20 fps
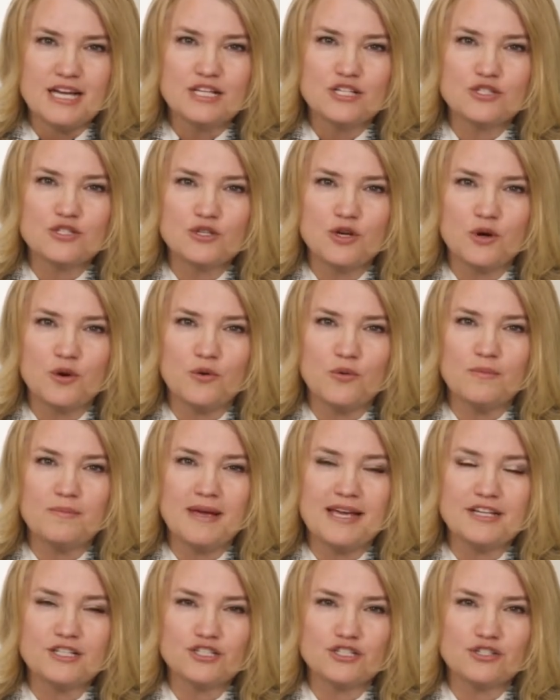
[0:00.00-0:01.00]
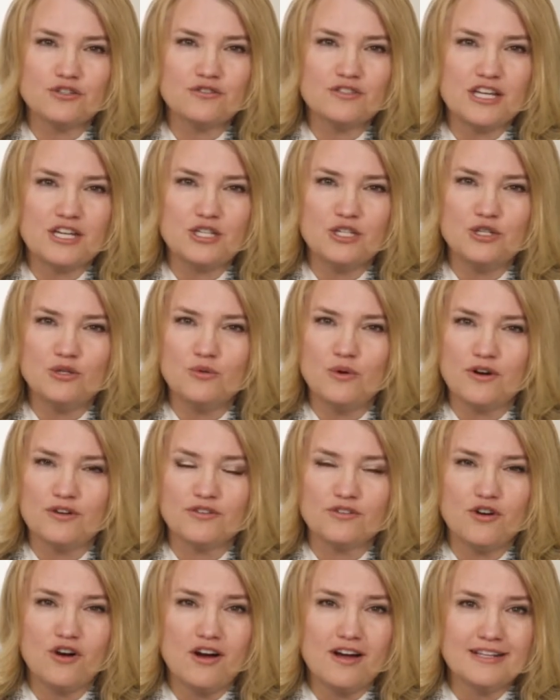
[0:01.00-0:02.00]
So make sure that you are
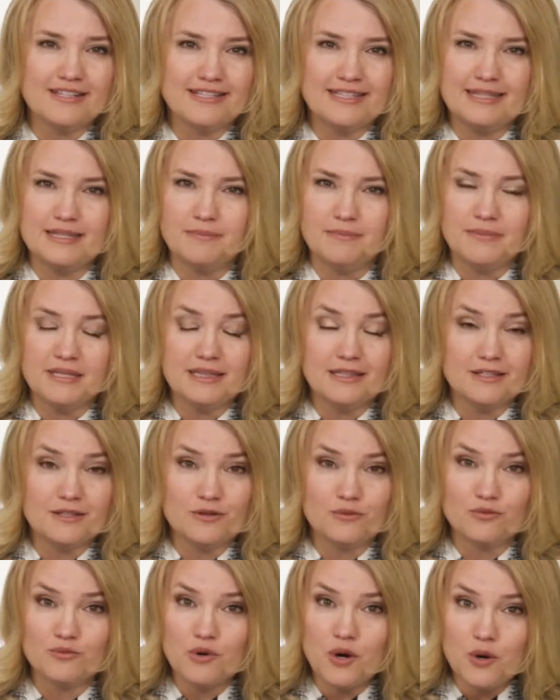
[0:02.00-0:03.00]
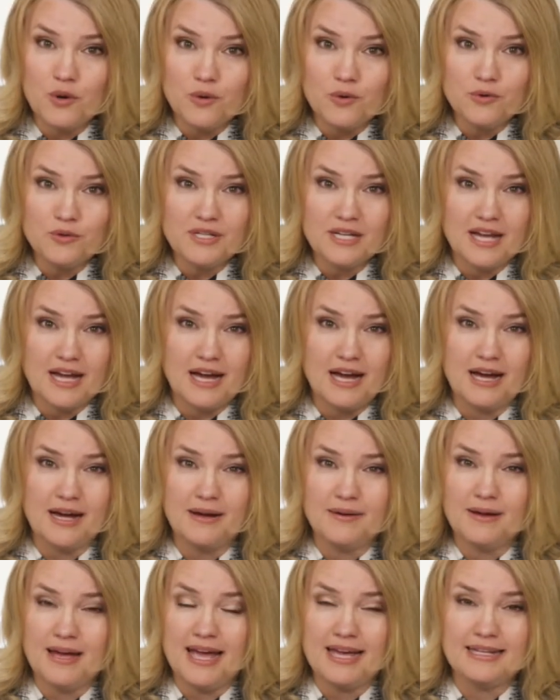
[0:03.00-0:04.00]
not in the middle of the road uh,